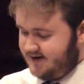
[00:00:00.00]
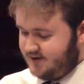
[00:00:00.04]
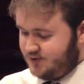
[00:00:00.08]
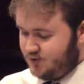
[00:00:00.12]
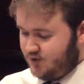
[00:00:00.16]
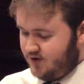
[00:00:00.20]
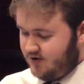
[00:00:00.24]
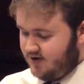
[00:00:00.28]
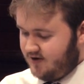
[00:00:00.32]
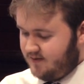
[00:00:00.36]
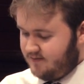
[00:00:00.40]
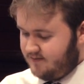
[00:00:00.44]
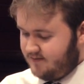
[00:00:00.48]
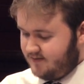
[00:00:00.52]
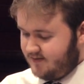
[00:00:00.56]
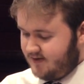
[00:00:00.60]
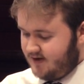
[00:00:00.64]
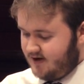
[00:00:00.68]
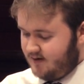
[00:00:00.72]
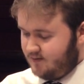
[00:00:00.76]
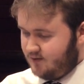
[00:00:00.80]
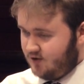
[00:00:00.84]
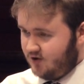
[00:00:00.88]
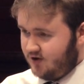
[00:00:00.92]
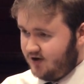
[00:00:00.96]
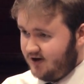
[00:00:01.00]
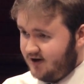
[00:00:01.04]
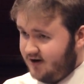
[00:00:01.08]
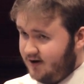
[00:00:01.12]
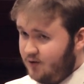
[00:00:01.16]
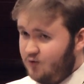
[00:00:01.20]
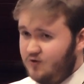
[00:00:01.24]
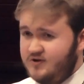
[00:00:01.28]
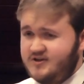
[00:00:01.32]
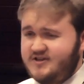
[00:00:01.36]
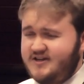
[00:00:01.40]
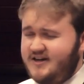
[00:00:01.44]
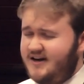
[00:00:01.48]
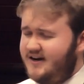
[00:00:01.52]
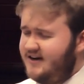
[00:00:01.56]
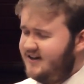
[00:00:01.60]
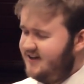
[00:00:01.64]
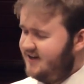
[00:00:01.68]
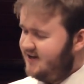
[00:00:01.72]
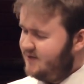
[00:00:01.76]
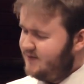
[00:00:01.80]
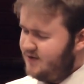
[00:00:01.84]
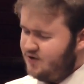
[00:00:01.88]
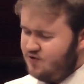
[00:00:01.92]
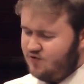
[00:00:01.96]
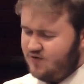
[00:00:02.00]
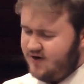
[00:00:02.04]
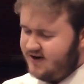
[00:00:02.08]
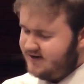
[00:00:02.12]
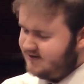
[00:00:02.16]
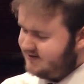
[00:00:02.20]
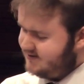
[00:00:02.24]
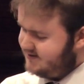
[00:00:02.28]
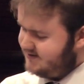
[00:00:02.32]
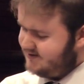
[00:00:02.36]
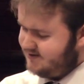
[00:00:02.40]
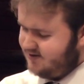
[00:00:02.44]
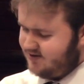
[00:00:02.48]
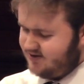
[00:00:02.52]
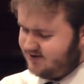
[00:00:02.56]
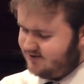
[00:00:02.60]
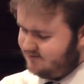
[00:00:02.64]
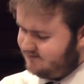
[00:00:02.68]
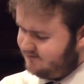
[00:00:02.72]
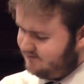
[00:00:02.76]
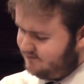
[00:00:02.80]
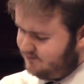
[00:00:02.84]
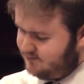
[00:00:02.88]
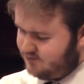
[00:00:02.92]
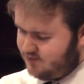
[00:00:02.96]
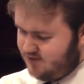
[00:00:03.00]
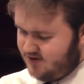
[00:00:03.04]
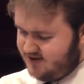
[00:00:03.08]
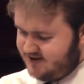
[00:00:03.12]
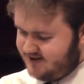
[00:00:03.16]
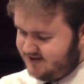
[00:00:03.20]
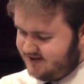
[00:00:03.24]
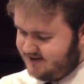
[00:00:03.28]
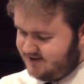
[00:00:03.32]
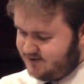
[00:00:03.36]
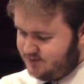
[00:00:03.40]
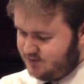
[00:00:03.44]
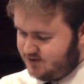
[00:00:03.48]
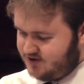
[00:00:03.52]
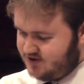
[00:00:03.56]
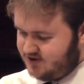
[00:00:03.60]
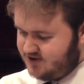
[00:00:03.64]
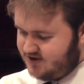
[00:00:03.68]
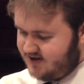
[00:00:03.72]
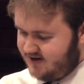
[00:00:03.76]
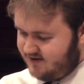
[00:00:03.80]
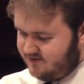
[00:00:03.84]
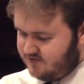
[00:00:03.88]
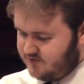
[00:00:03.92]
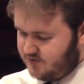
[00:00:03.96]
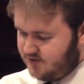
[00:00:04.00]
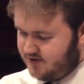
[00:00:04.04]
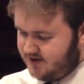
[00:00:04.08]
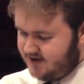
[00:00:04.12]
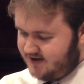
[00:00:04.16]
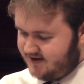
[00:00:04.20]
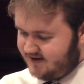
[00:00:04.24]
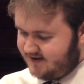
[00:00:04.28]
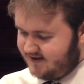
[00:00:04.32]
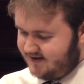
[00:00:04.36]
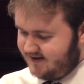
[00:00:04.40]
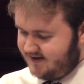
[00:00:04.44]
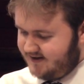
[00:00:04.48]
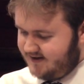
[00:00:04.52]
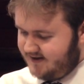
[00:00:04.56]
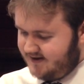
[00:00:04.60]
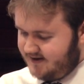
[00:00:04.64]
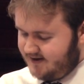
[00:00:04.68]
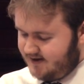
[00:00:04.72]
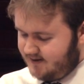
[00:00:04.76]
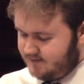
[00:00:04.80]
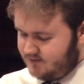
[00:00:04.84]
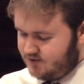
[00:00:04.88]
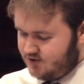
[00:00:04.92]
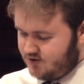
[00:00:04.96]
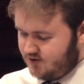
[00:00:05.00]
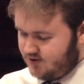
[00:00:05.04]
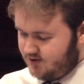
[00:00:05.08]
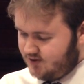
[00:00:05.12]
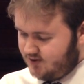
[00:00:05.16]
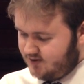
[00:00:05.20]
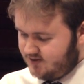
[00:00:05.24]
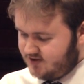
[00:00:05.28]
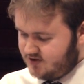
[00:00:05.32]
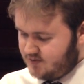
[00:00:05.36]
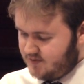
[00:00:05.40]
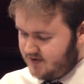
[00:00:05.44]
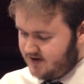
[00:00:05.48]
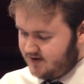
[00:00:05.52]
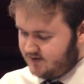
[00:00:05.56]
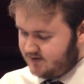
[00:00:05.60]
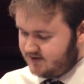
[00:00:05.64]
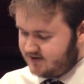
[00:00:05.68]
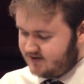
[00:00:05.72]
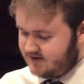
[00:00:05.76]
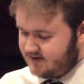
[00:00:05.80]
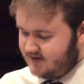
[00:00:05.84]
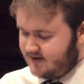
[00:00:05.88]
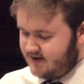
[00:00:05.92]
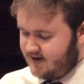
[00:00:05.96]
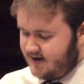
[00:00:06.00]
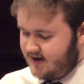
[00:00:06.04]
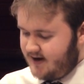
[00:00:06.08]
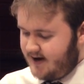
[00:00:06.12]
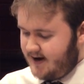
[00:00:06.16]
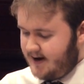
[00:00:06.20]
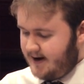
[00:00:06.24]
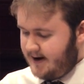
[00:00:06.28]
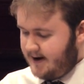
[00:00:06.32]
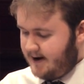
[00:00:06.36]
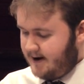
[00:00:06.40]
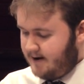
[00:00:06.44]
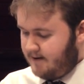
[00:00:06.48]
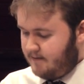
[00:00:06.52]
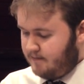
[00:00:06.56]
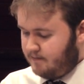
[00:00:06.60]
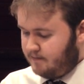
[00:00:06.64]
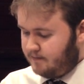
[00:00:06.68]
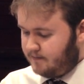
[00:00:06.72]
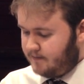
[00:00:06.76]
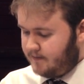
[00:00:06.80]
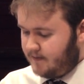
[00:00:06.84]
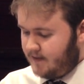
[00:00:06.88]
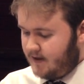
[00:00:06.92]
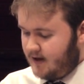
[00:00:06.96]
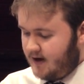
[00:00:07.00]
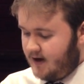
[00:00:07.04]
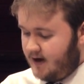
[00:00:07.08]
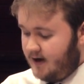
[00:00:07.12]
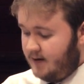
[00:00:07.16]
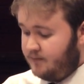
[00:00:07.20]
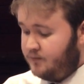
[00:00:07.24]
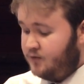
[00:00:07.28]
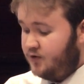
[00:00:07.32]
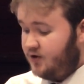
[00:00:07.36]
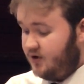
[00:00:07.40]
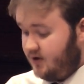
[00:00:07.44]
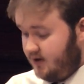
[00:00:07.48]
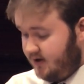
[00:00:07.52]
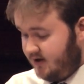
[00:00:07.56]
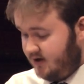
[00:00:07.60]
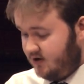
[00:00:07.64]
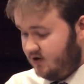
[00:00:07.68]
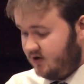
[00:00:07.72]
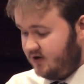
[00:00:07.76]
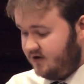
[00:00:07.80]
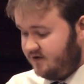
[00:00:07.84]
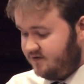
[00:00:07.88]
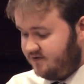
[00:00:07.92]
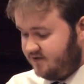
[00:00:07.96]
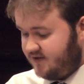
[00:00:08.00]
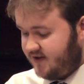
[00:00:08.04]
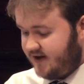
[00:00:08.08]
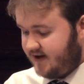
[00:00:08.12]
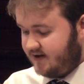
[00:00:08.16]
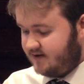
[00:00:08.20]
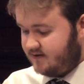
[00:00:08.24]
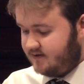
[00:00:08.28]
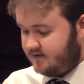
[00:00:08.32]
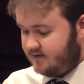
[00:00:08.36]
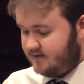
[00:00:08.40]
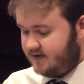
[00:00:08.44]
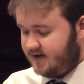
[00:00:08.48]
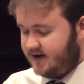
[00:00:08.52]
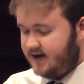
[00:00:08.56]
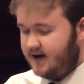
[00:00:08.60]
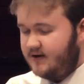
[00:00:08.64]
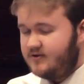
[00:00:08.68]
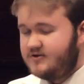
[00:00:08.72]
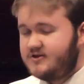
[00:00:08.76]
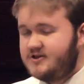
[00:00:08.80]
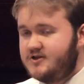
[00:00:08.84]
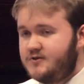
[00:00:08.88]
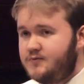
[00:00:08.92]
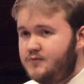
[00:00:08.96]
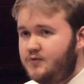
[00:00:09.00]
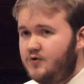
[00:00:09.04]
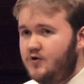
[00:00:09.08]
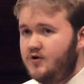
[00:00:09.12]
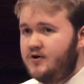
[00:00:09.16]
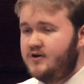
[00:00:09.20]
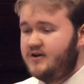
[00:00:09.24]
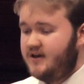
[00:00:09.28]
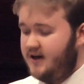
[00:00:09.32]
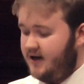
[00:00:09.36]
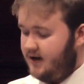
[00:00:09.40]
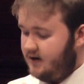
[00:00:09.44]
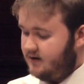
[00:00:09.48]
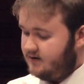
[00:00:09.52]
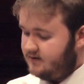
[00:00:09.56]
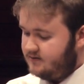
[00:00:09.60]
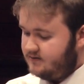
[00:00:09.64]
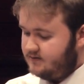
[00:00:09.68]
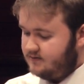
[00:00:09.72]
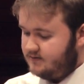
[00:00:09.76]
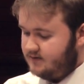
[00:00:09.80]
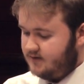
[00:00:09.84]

where I'm looking. I won't say anything about rents or prices, which everybody, I'm sure, knows about. But in looking for that housing support, then